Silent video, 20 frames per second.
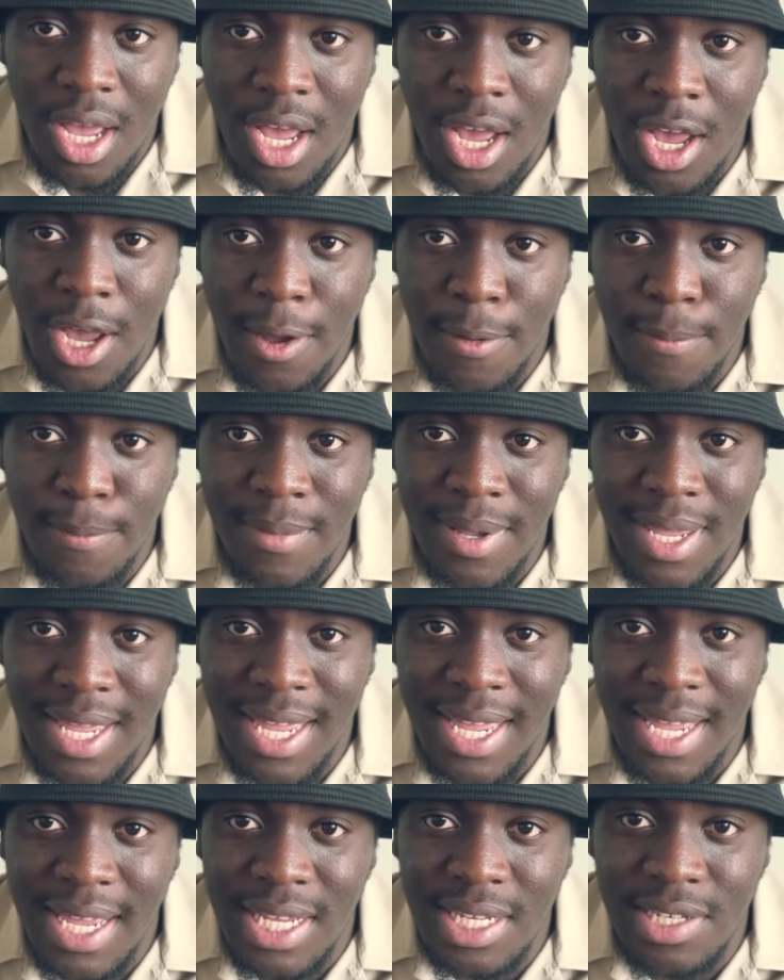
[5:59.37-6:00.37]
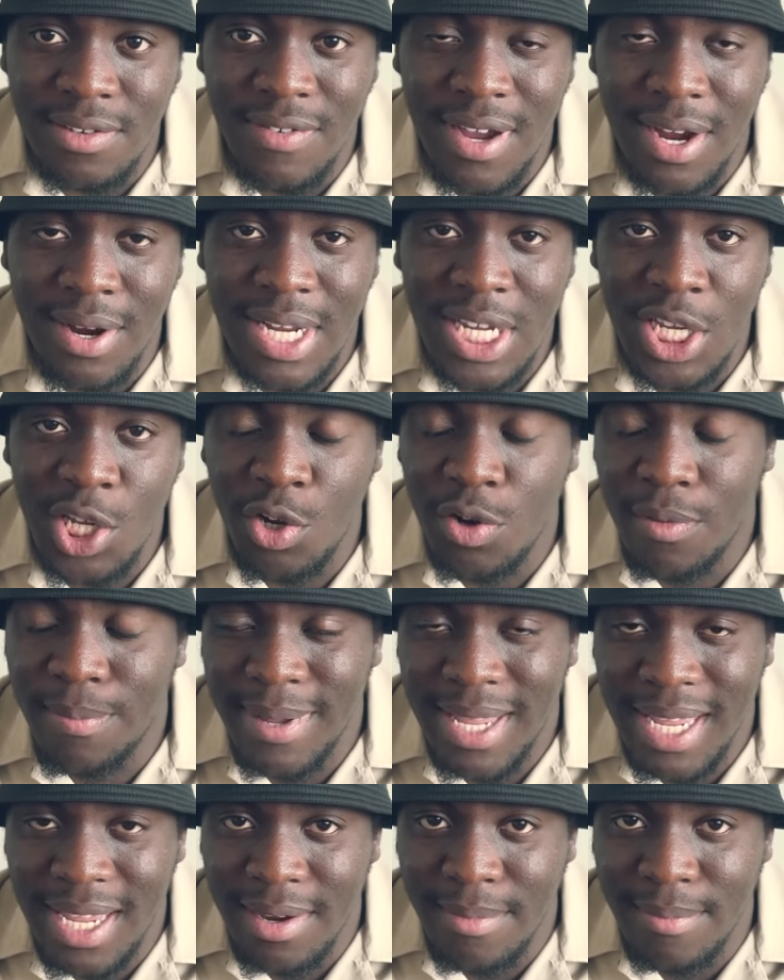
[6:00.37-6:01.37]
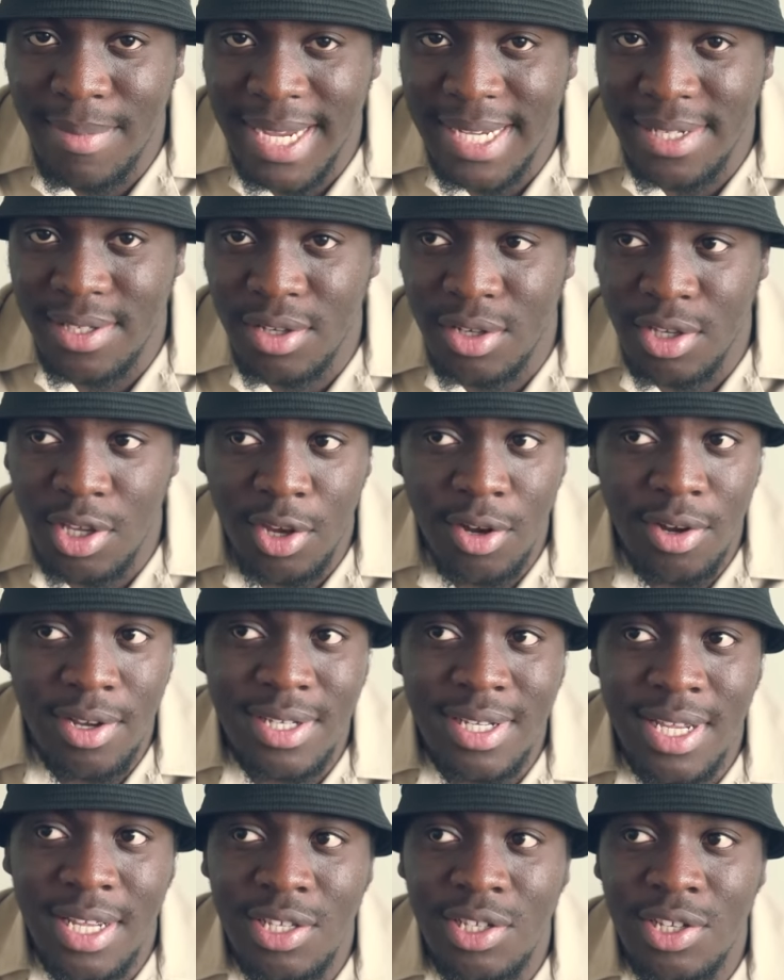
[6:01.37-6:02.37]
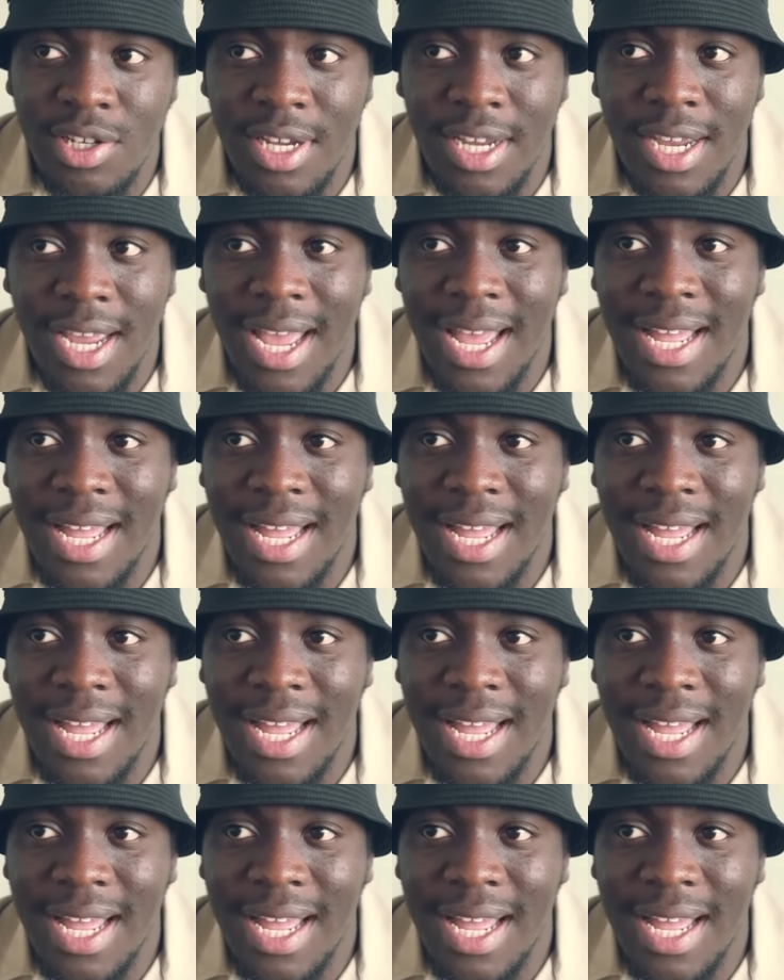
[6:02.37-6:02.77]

um, is very European based or Eurocentric.